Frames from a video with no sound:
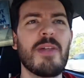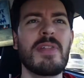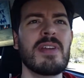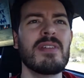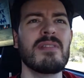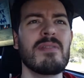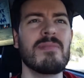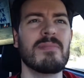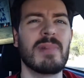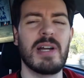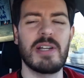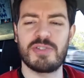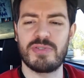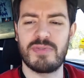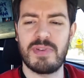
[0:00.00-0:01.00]
nothing
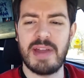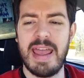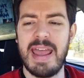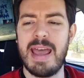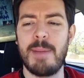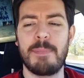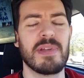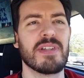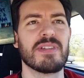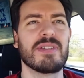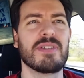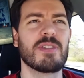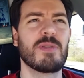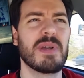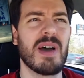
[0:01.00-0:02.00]
much
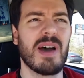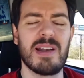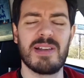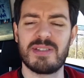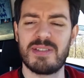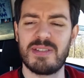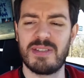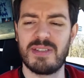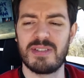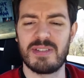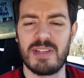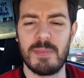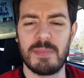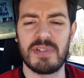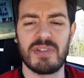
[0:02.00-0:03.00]
happens, to be honest, in
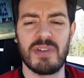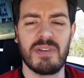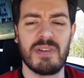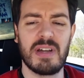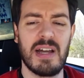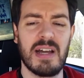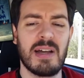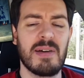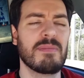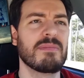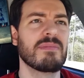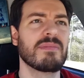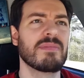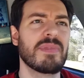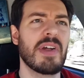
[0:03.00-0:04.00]
this episode.
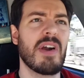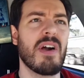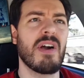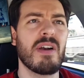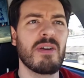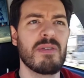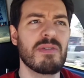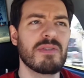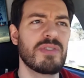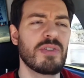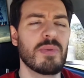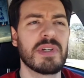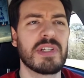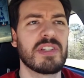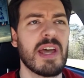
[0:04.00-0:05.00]
There are
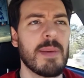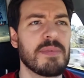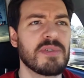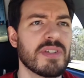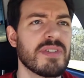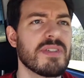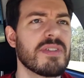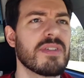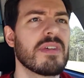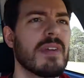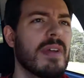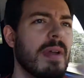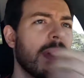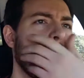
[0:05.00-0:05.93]
2 exceptions.